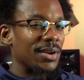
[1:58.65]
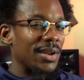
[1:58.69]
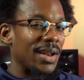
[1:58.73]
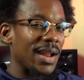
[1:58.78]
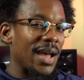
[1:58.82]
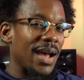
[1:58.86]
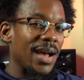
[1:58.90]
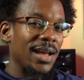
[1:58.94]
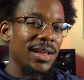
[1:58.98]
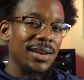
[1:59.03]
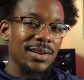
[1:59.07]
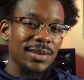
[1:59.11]

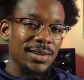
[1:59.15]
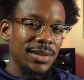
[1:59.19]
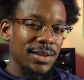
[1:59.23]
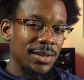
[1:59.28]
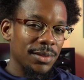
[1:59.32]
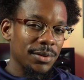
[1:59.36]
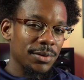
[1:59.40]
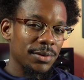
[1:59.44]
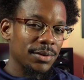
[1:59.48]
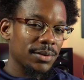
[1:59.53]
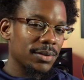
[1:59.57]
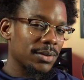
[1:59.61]

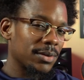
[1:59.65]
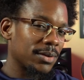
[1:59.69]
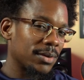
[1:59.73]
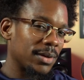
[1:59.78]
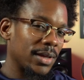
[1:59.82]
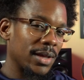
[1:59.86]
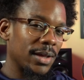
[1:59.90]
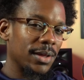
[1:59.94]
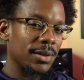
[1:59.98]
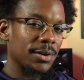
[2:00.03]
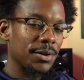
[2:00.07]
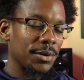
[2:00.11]
non-colored, they're
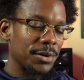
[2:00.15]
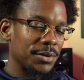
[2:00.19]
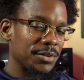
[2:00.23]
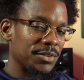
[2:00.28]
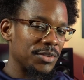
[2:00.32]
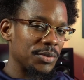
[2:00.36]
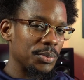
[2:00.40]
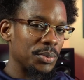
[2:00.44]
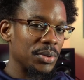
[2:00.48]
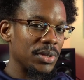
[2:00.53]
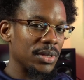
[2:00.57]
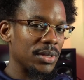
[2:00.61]

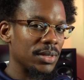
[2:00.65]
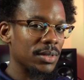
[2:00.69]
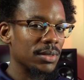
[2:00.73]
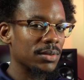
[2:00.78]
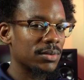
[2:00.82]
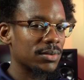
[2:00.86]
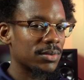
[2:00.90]
non-RGB.